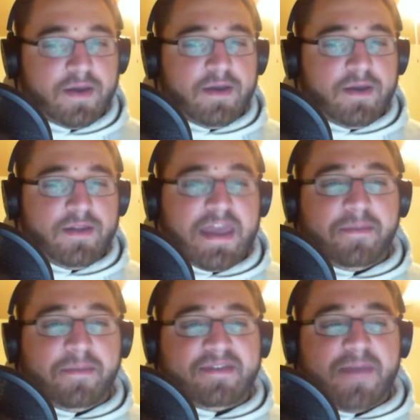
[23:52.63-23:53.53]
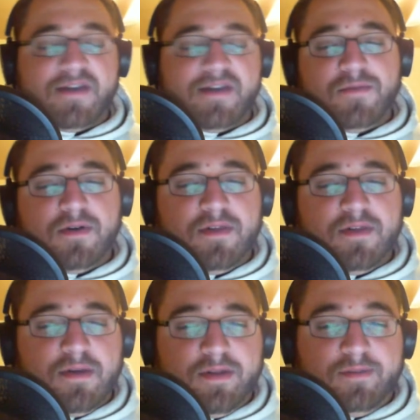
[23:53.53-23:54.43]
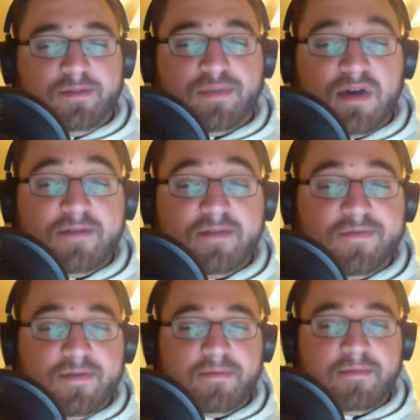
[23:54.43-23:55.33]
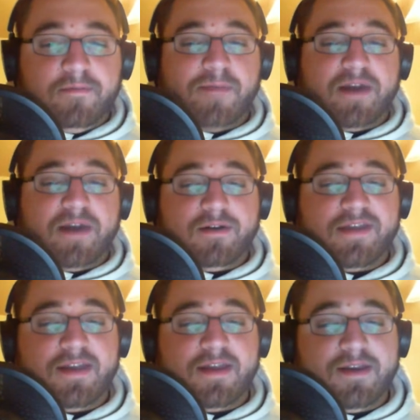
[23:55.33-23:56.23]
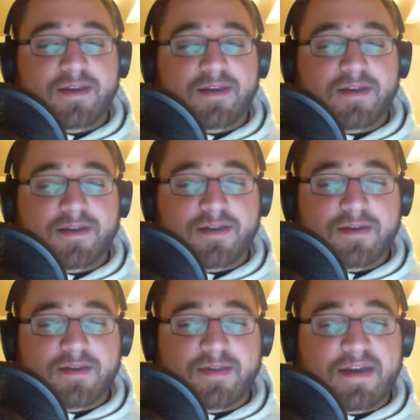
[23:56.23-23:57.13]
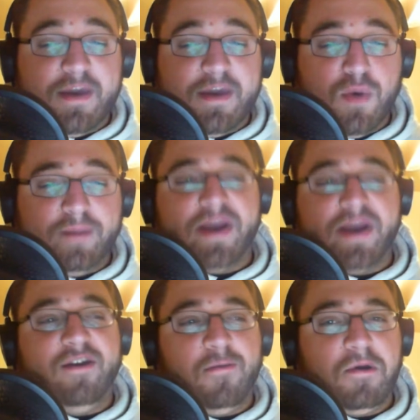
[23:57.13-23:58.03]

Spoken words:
Yeah, but is manual mode on the Priv better than the Key One manual mode?